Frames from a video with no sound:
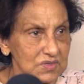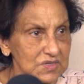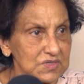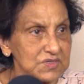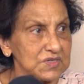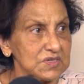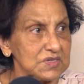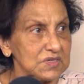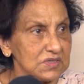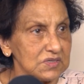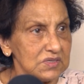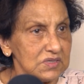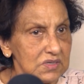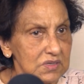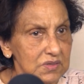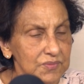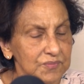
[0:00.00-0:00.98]
this year,
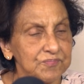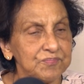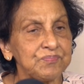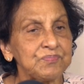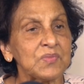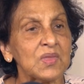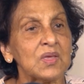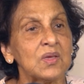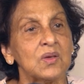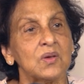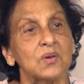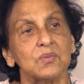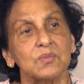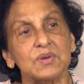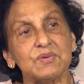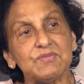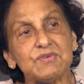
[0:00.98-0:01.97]

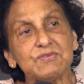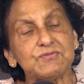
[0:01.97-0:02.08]
when we